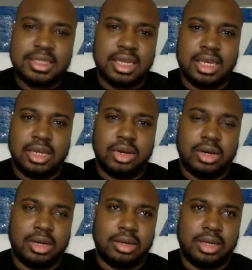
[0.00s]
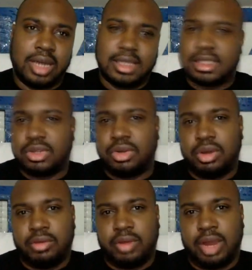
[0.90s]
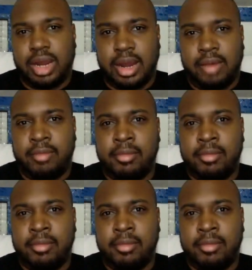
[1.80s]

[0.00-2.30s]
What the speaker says: his lawyer right now.